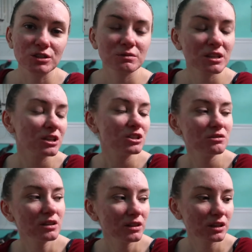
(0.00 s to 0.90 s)
she was like, do
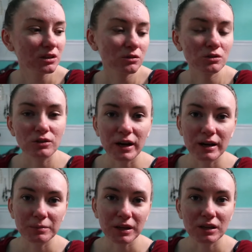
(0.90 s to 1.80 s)
you think that you could
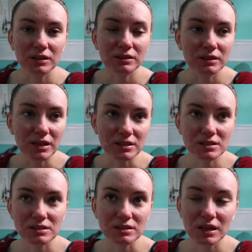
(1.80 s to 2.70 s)
grab like this
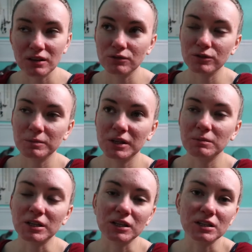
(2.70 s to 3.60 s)
thing for me,
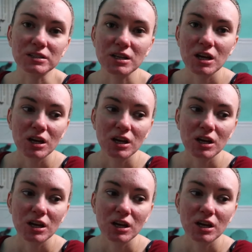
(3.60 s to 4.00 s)
because